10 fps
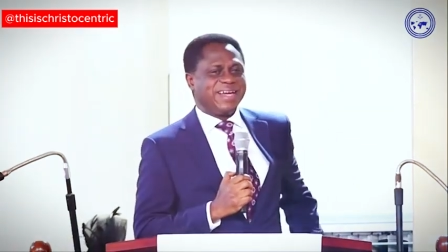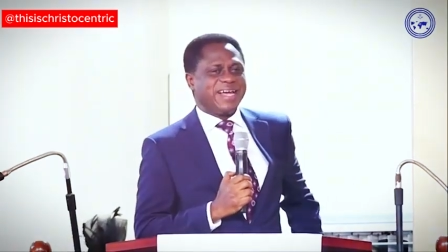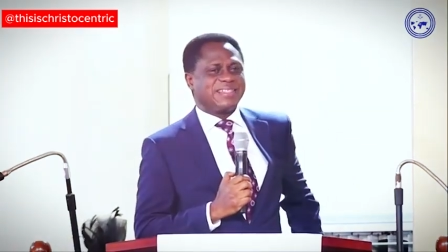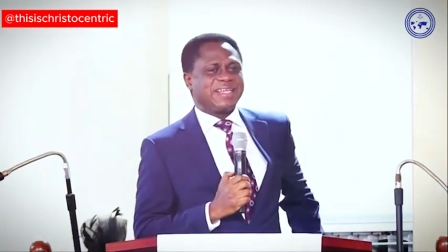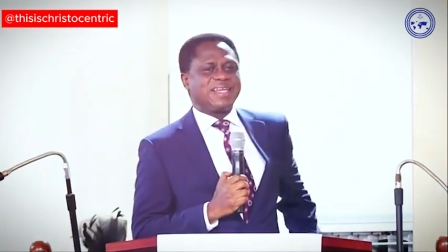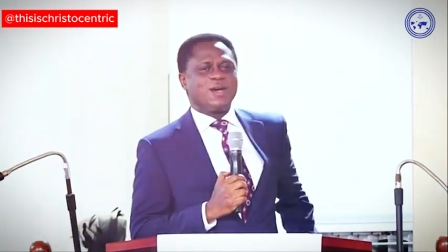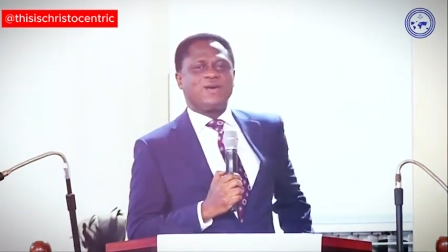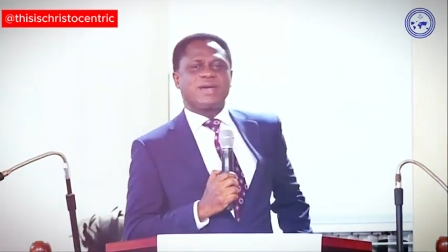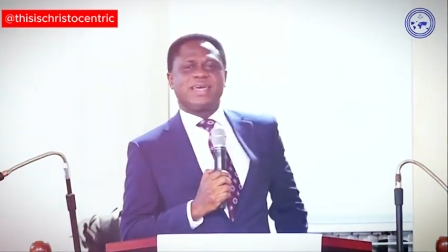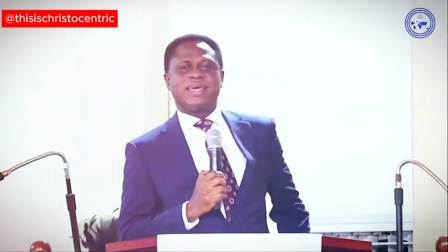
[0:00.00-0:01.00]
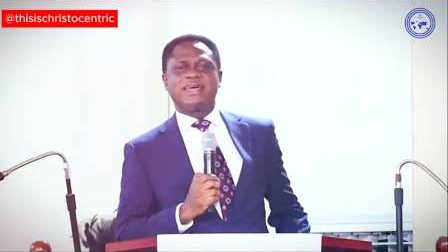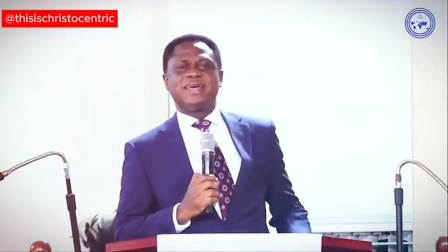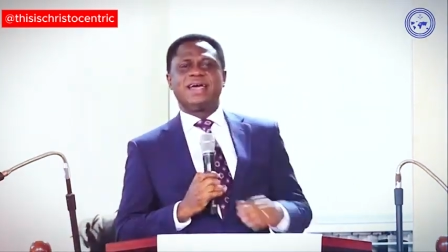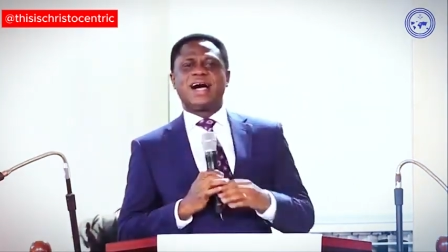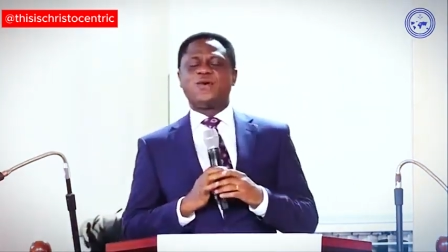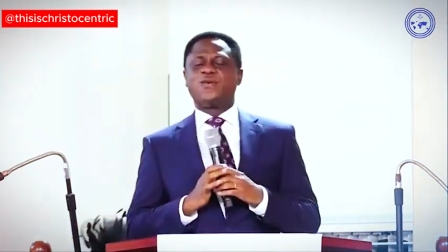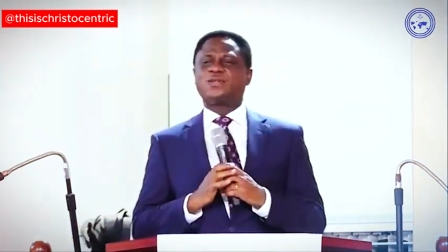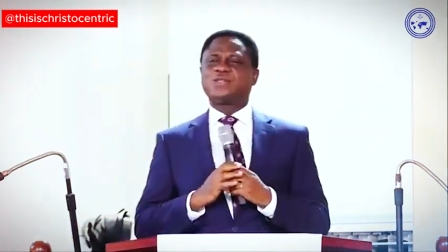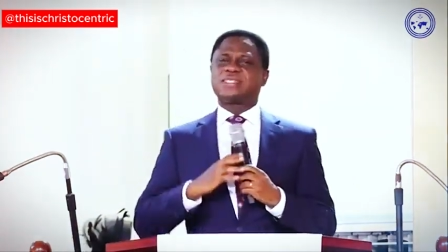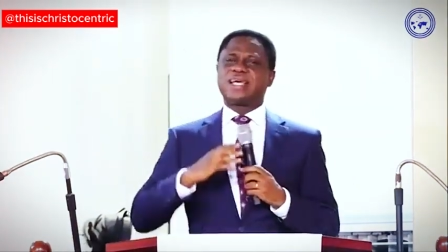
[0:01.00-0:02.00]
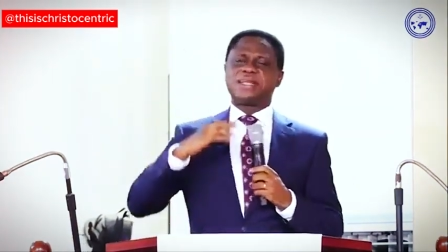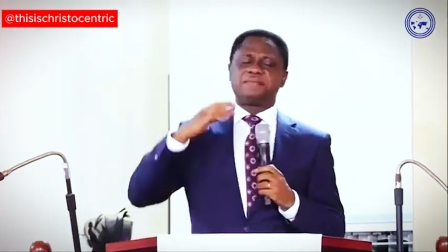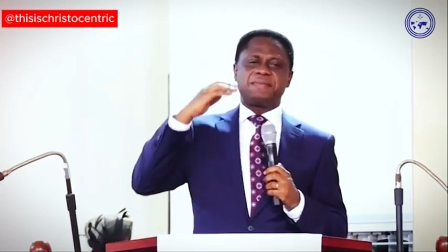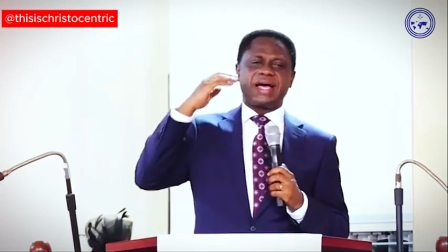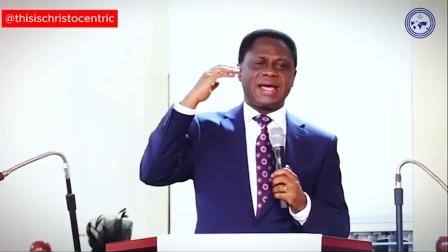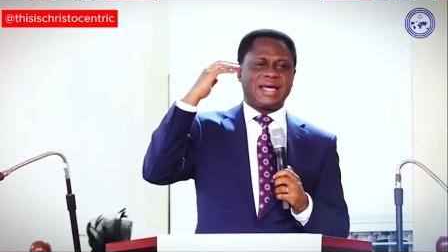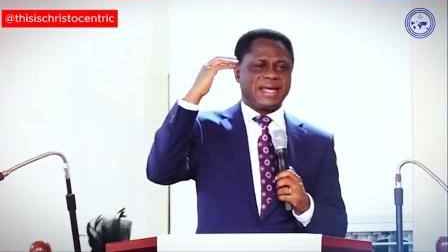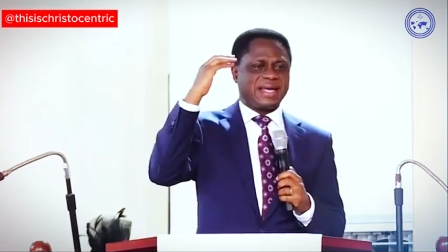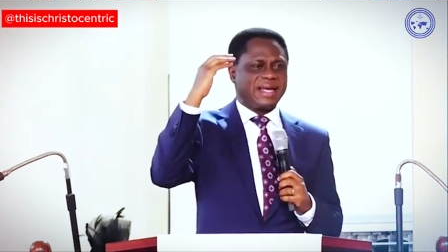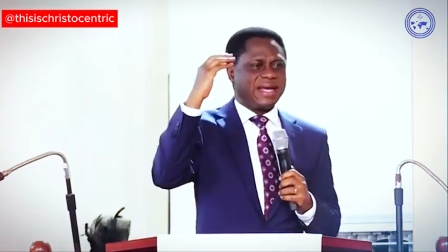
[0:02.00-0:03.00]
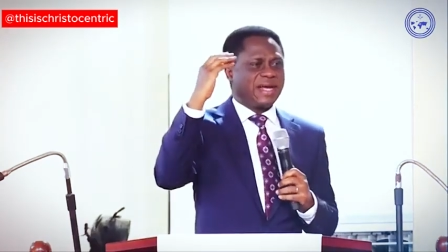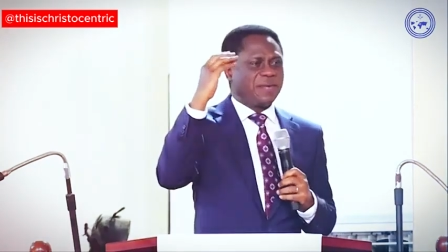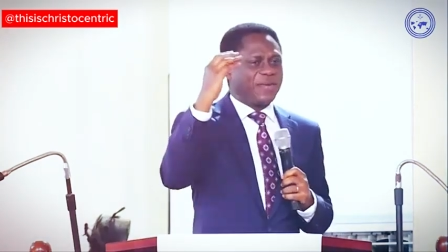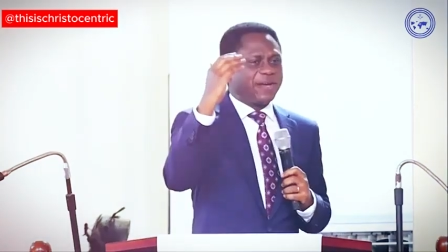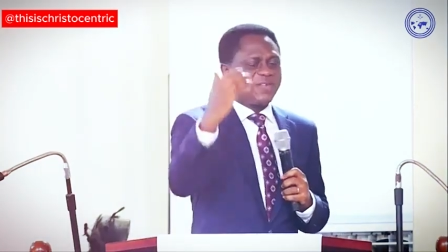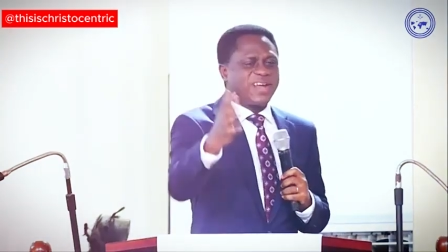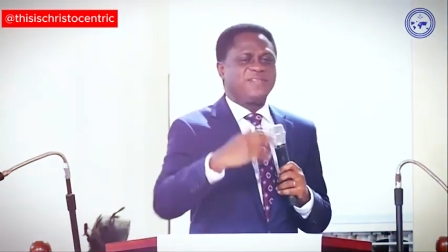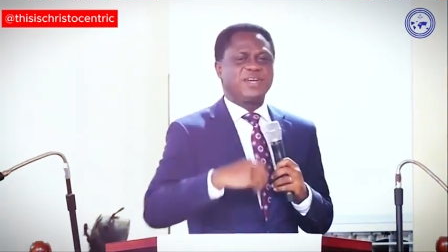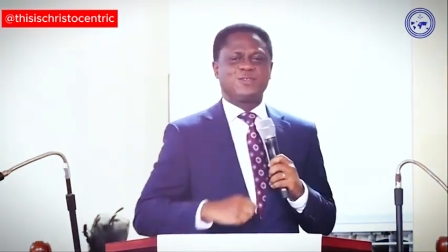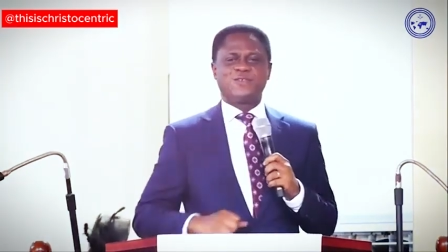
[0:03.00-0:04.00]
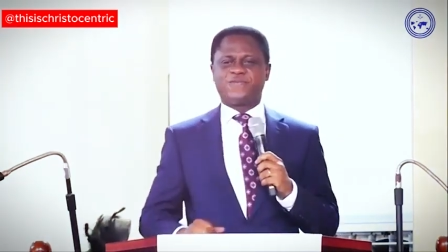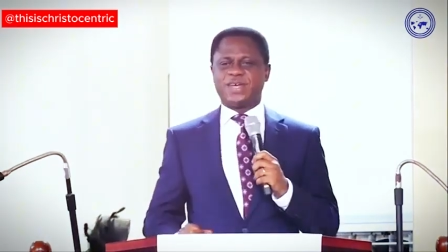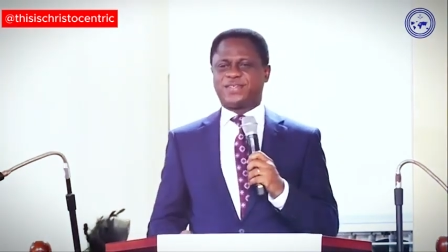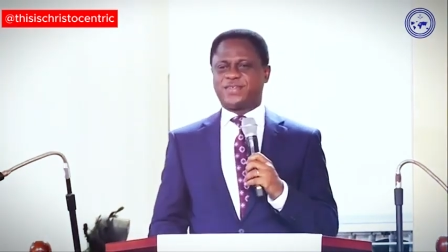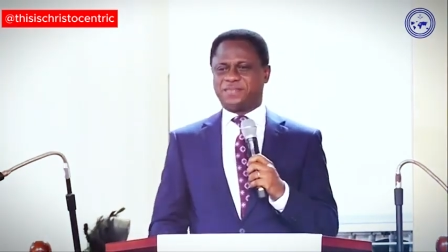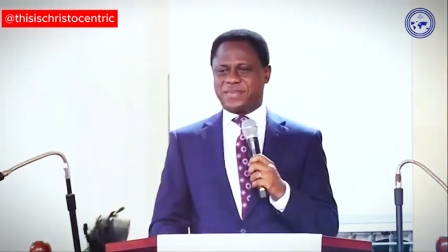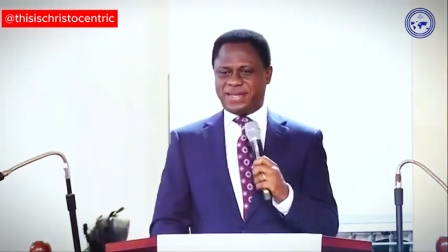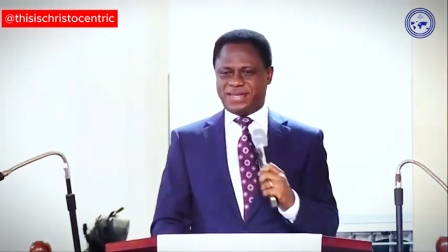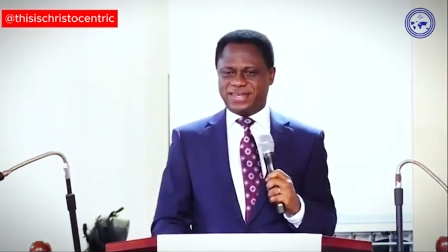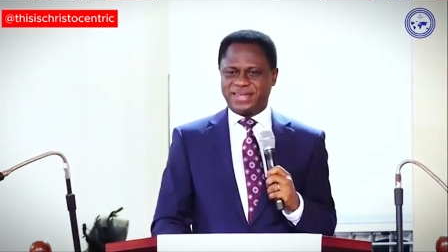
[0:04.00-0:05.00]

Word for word: I said, Okay, I want to send my, my driver to fetch some money.